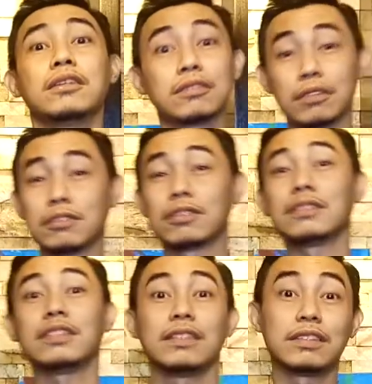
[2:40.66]
So as you
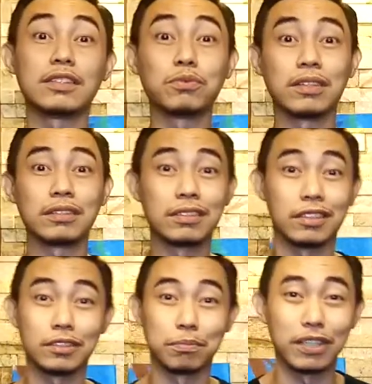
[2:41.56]
can see, this one
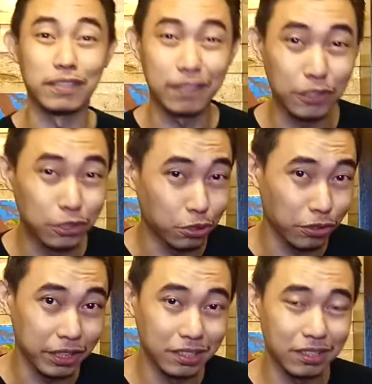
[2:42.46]
is my third
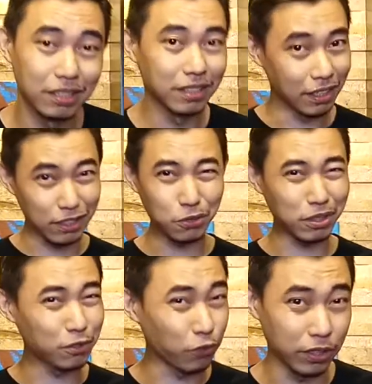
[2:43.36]
choice. This
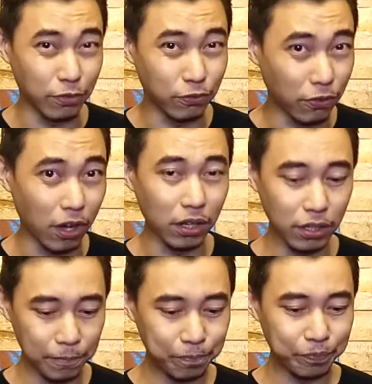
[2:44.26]
one is for the
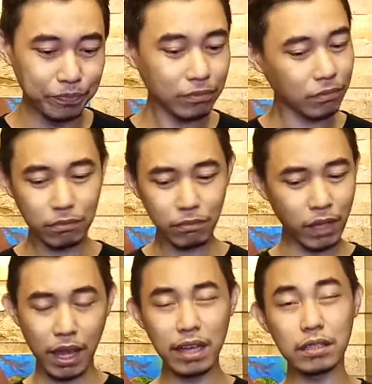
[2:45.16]
fall,
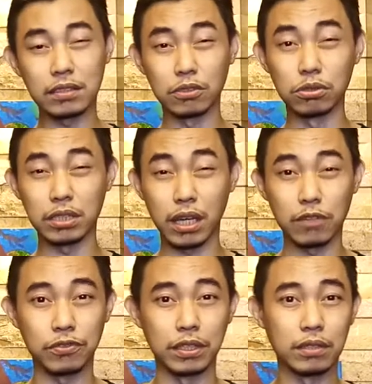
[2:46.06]
and it's Gucci
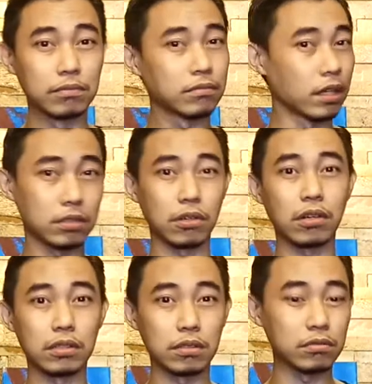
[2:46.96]
Envy. As you
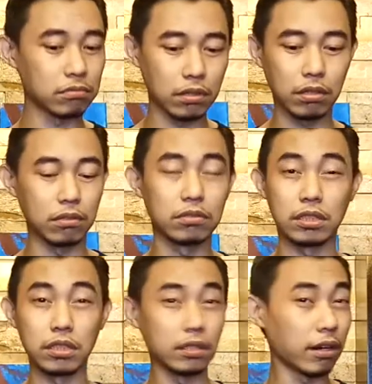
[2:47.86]
all know,
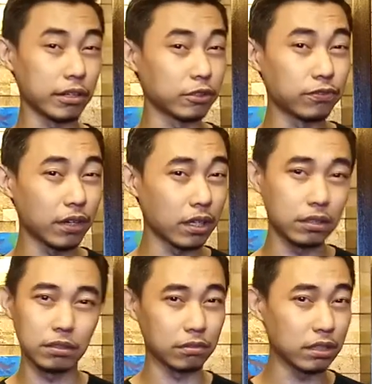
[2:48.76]
OG, hard to
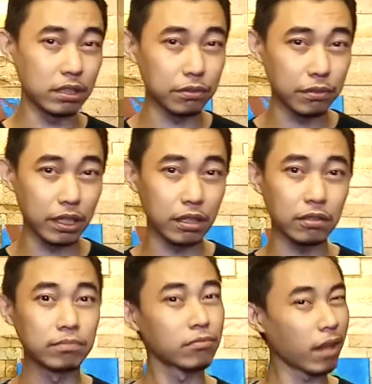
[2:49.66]
find, really
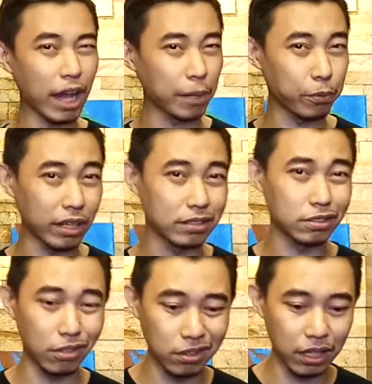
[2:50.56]
rare, high
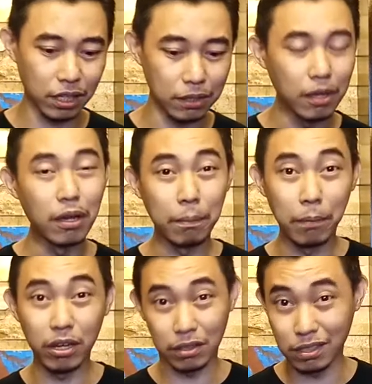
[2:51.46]
prices online,
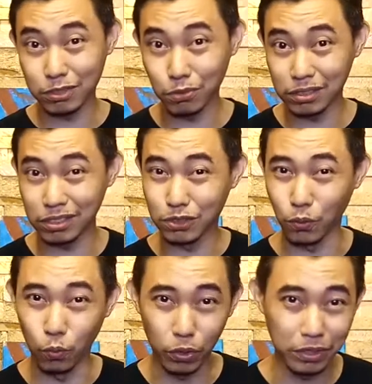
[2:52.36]
but this one is
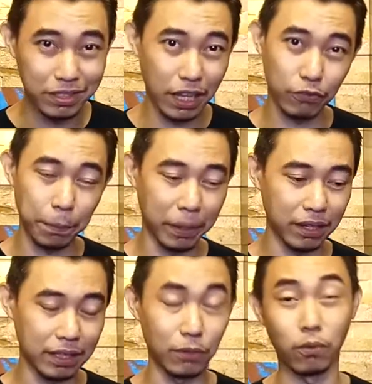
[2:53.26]
worth every
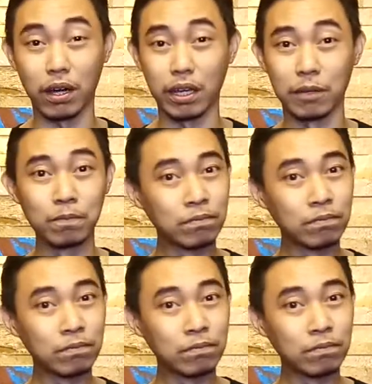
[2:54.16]
penny. Why?